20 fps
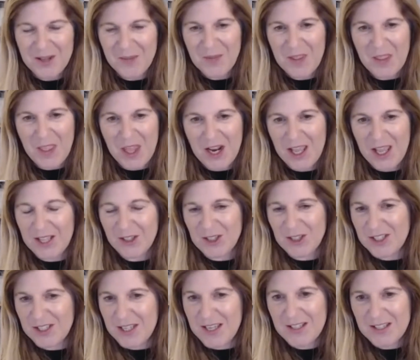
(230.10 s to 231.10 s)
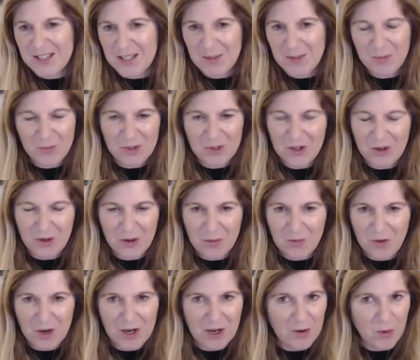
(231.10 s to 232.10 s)
And then I had to say to them, you know,
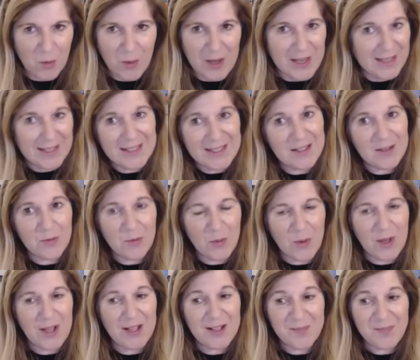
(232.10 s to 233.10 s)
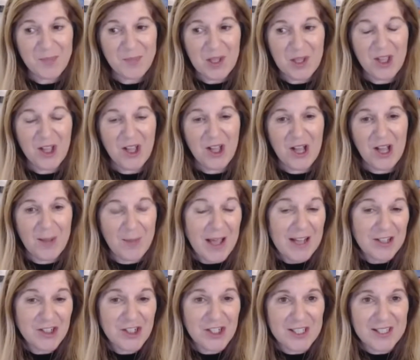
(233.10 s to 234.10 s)
very quietly, well, I'm
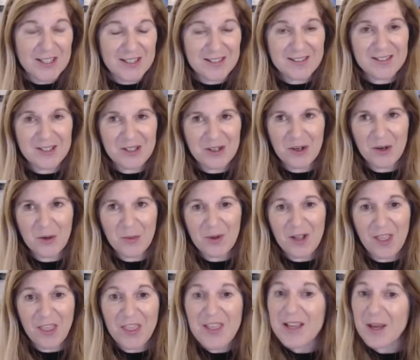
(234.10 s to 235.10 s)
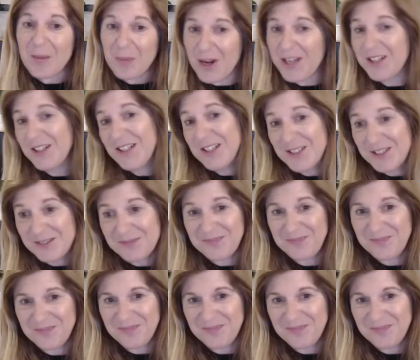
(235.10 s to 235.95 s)
actually, you know, I think I'm pregnant,